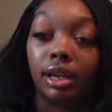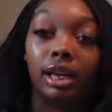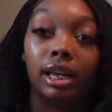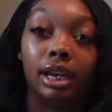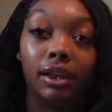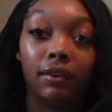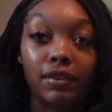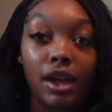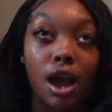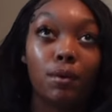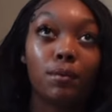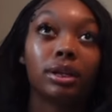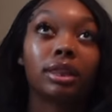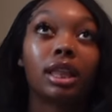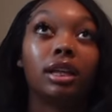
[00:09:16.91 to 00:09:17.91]
And if y'all
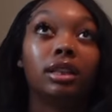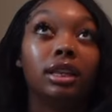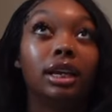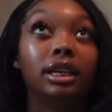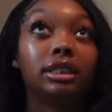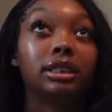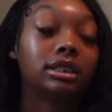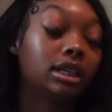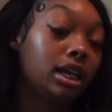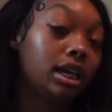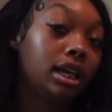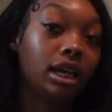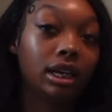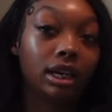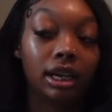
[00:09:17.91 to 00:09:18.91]
want the links to
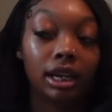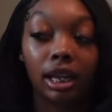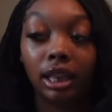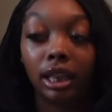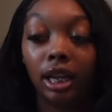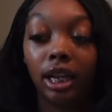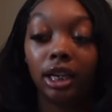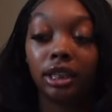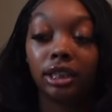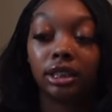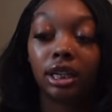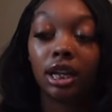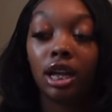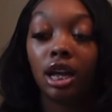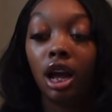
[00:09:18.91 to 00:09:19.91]
any of these
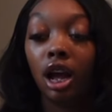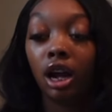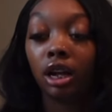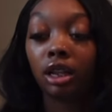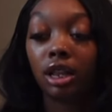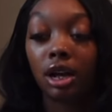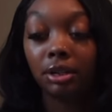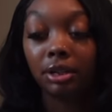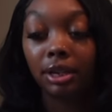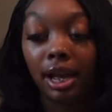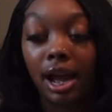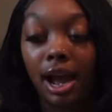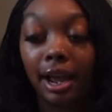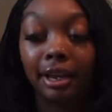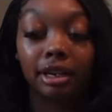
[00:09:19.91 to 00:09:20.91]
clothing
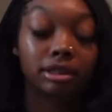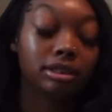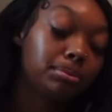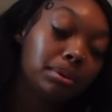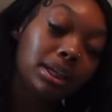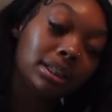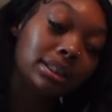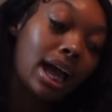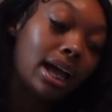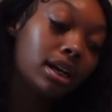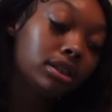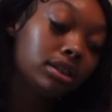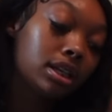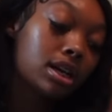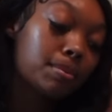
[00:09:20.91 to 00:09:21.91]
items, because I
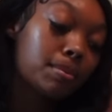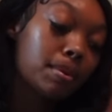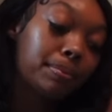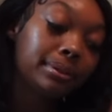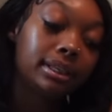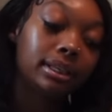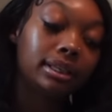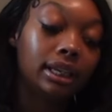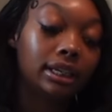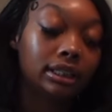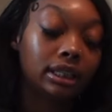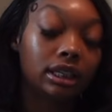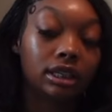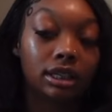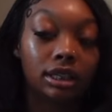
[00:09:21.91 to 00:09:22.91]
don't think I'm going to put the
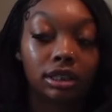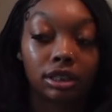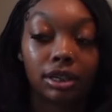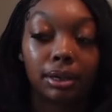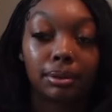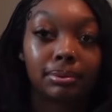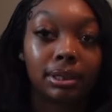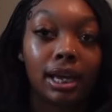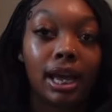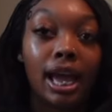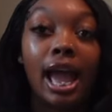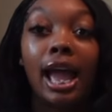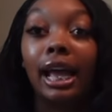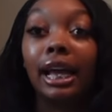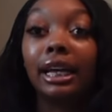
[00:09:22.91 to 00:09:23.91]
links in the description.
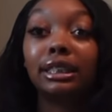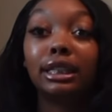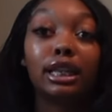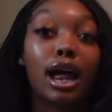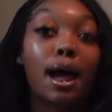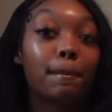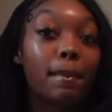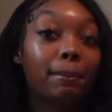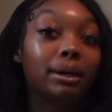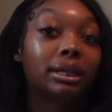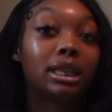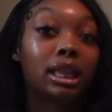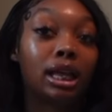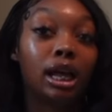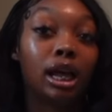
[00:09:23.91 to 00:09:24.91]
It's either I'm going to
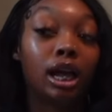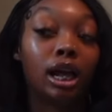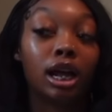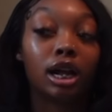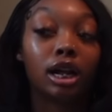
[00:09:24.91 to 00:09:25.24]
put the